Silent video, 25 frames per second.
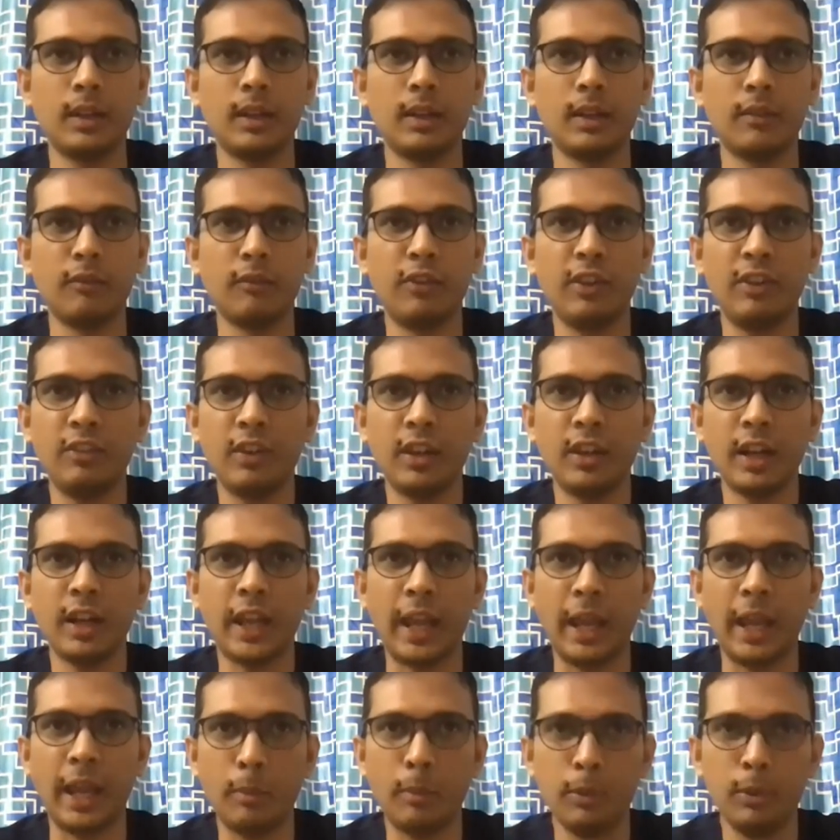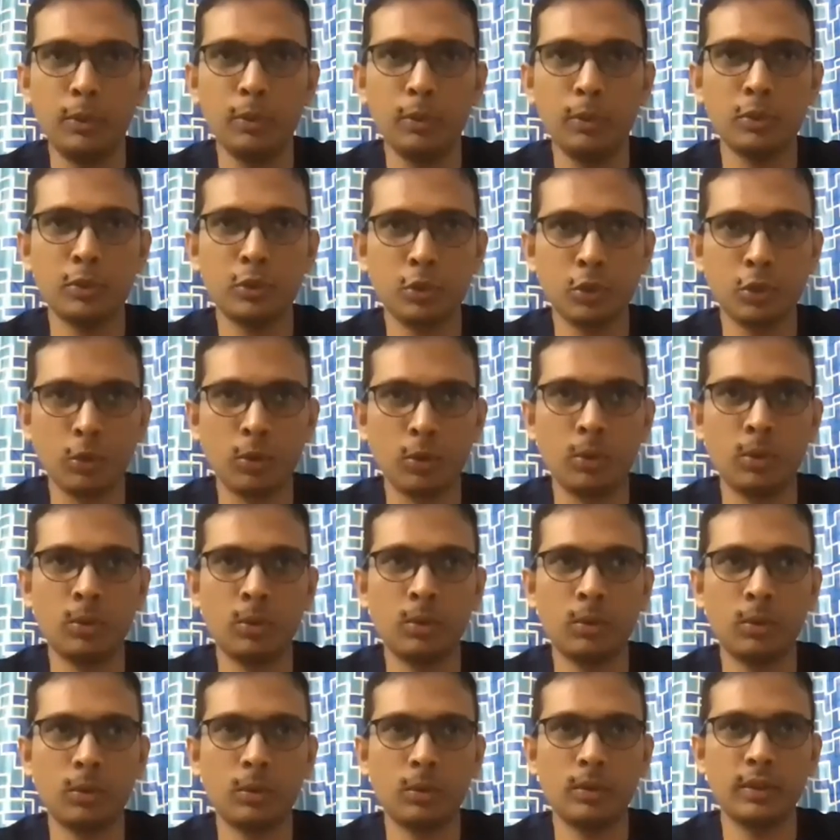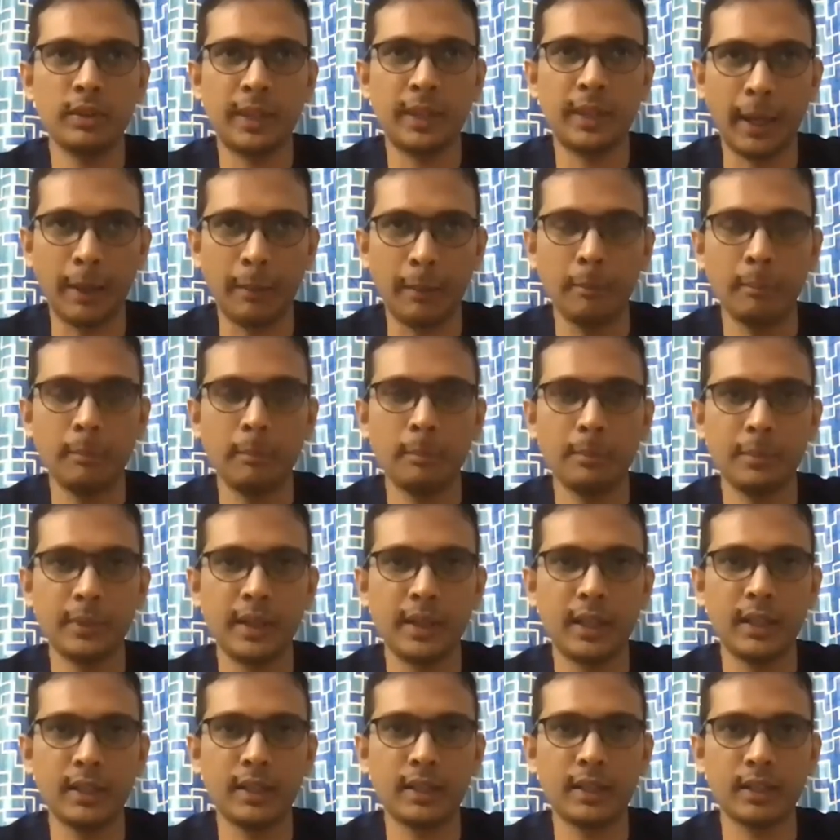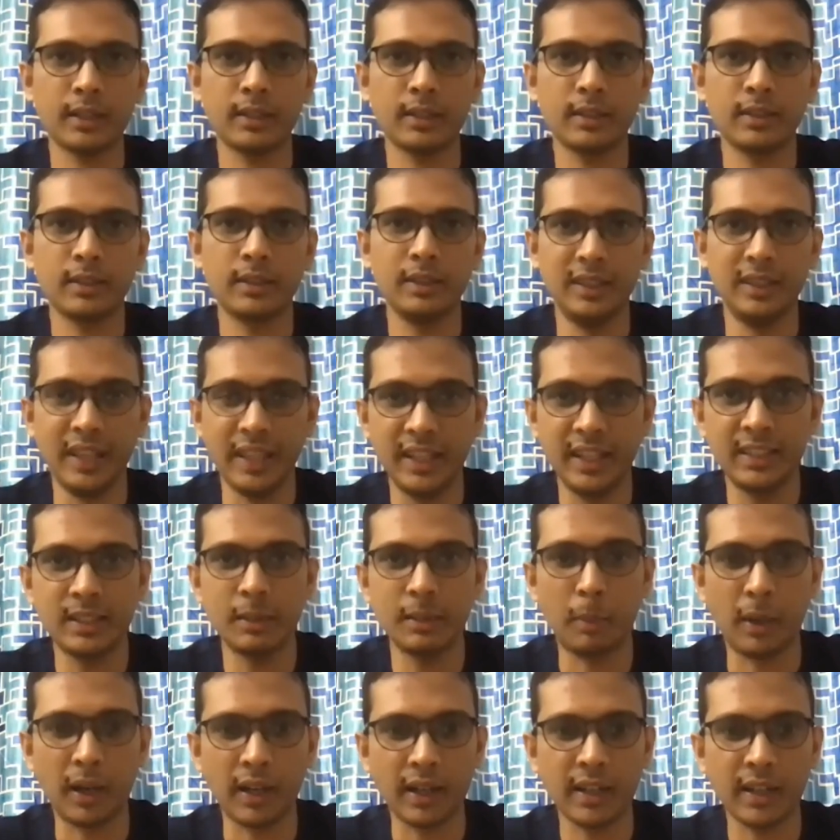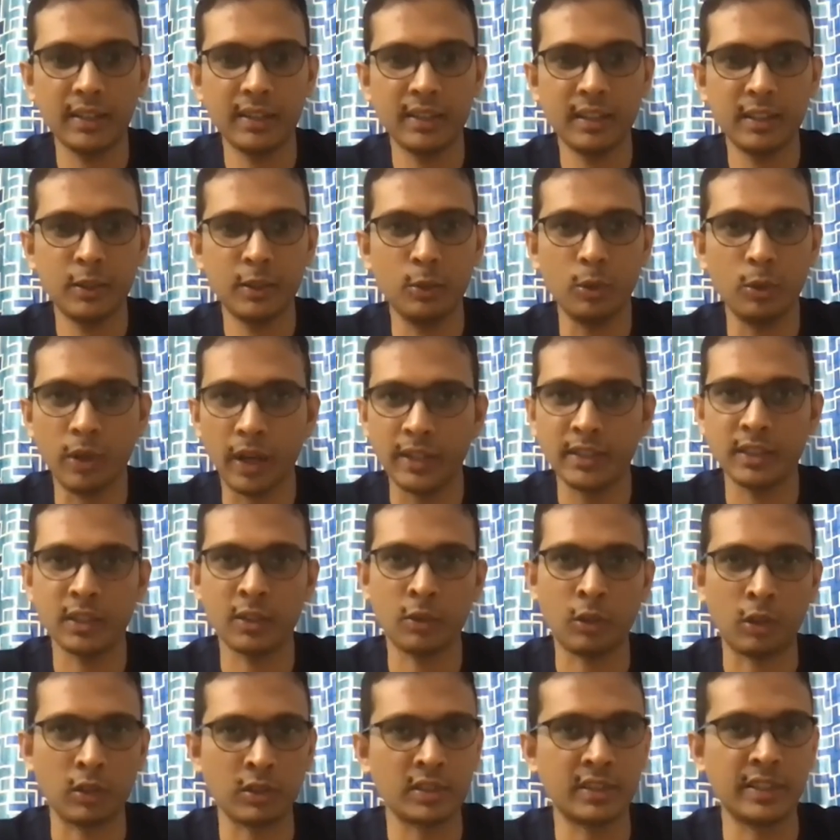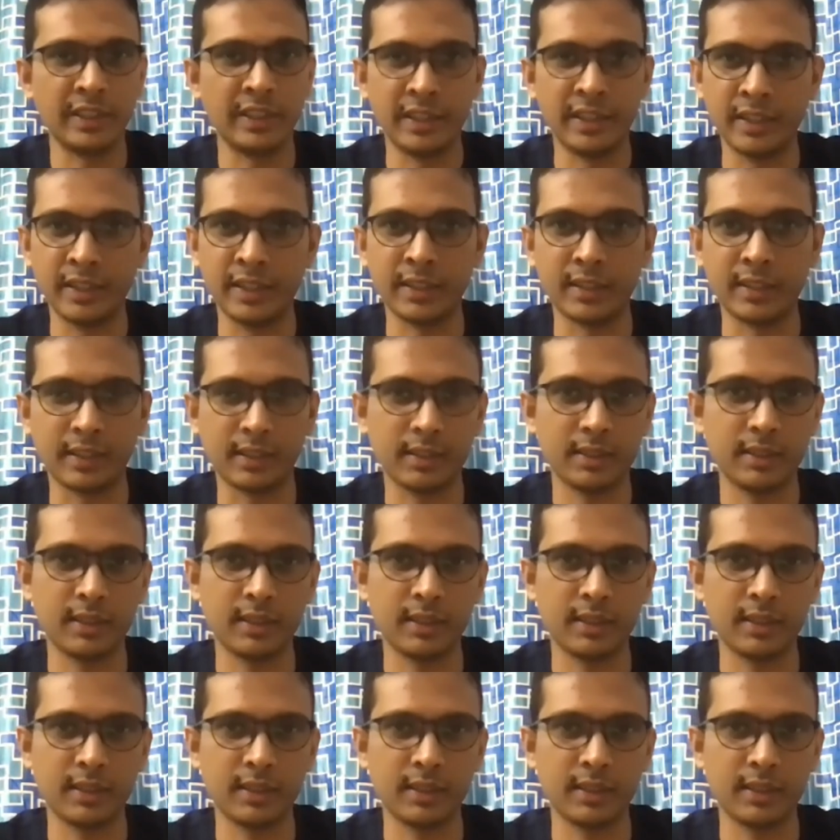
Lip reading: we were able to show them that there is a market that you guys are not seeing it.